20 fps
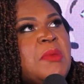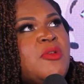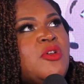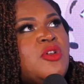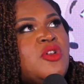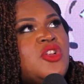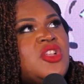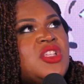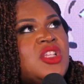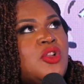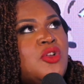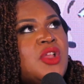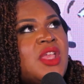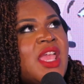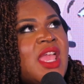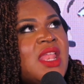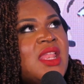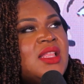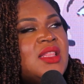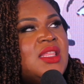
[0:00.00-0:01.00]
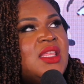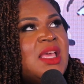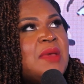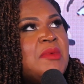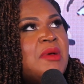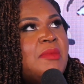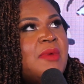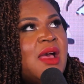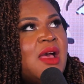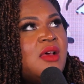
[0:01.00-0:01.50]
or does it organically come
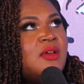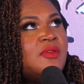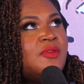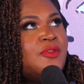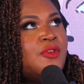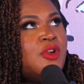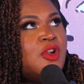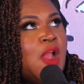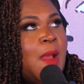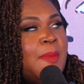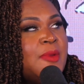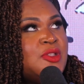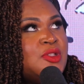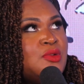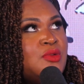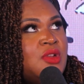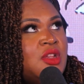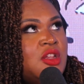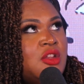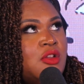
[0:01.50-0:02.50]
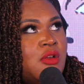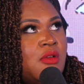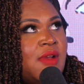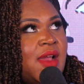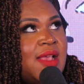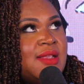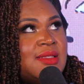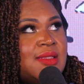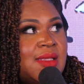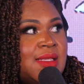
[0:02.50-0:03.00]
about for an opportunity to
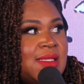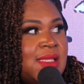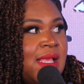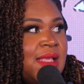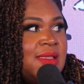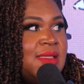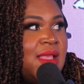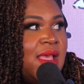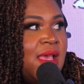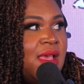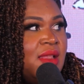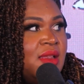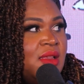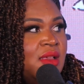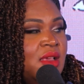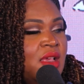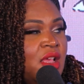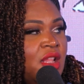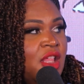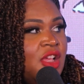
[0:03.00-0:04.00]
arise to assess that? Like,